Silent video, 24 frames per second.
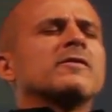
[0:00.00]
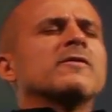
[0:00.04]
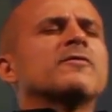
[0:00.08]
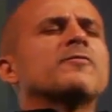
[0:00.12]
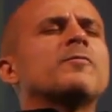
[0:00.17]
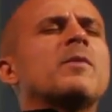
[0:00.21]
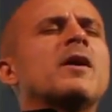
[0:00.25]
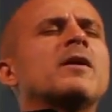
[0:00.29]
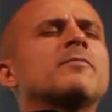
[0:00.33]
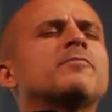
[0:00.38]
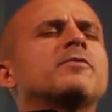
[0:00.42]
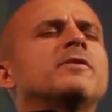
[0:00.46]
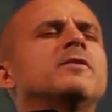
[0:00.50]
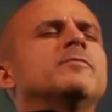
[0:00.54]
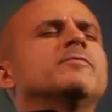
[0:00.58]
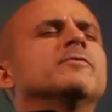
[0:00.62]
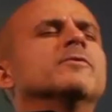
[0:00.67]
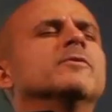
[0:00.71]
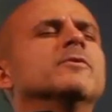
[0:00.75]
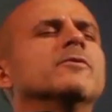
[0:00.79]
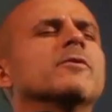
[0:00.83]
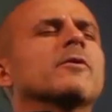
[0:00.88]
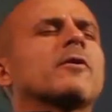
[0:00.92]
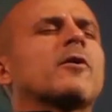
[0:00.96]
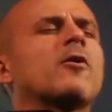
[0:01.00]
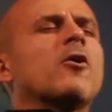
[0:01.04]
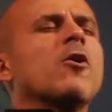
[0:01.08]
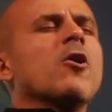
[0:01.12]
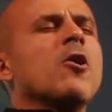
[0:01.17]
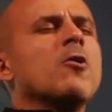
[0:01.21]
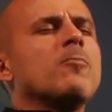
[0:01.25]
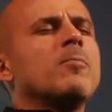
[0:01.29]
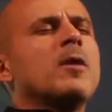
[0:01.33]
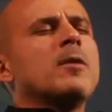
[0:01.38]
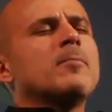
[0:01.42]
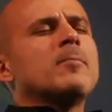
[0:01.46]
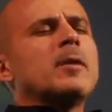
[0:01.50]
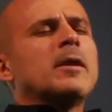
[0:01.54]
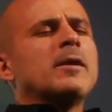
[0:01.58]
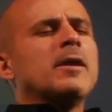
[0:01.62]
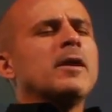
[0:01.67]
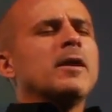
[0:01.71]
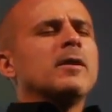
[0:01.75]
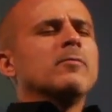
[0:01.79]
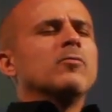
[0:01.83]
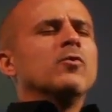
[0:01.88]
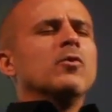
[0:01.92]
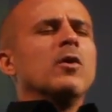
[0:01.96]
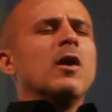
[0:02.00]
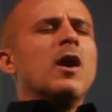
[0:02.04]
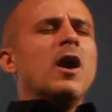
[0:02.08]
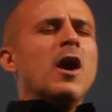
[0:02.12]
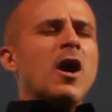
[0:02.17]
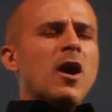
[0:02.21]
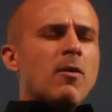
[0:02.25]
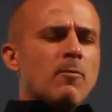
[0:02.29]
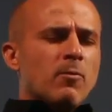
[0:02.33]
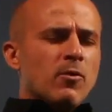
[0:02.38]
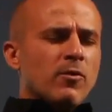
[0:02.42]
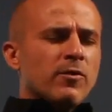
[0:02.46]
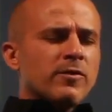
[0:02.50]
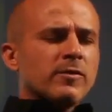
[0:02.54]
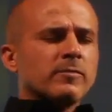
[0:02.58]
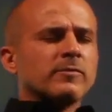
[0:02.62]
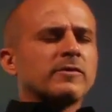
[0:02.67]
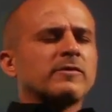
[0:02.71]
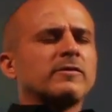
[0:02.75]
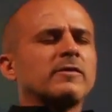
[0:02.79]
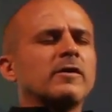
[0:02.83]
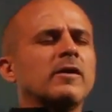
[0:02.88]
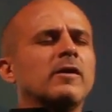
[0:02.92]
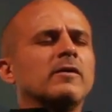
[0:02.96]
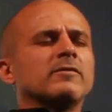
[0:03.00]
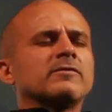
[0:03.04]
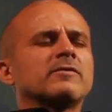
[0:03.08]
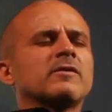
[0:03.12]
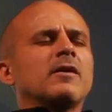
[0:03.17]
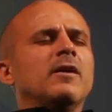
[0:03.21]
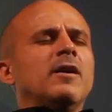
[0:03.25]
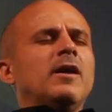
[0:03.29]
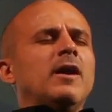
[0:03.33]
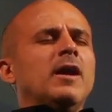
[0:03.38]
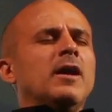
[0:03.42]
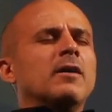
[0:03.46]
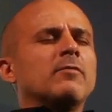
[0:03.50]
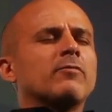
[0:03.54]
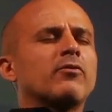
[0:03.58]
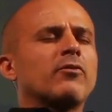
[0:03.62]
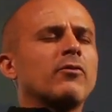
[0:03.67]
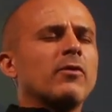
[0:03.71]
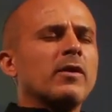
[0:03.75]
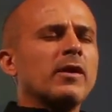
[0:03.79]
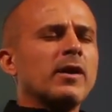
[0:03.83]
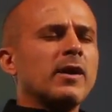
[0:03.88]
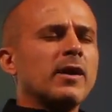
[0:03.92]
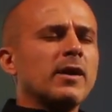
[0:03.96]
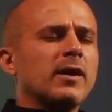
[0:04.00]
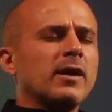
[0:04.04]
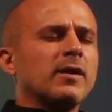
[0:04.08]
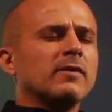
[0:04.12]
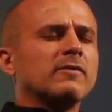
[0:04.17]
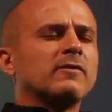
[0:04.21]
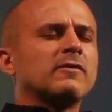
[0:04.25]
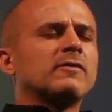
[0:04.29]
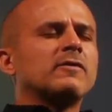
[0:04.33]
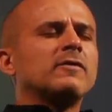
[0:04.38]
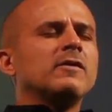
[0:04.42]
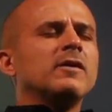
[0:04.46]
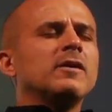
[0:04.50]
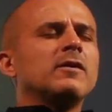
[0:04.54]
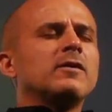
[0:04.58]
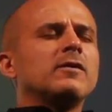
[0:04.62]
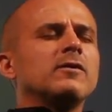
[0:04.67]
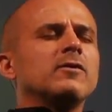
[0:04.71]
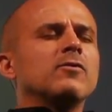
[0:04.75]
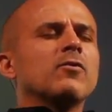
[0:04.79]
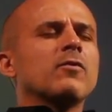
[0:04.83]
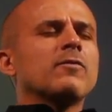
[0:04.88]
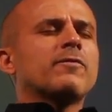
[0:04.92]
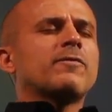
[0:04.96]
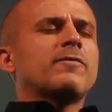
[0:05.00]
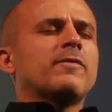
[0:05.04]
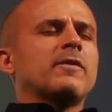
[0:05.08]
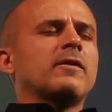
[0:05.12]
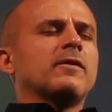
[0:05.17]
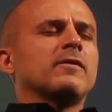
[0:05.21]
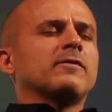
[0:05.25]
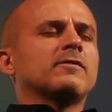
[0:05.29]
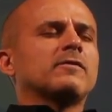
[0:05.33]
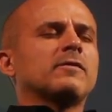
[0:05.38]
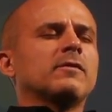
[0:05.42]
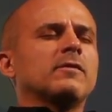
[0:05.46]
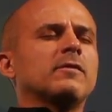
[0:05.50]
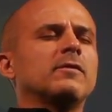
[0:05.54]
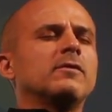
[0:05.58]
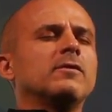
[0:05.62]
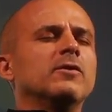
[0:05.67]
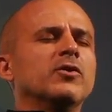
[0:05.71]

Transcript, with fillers: If my people who are called by my name will humble themselves and pray and seek your face,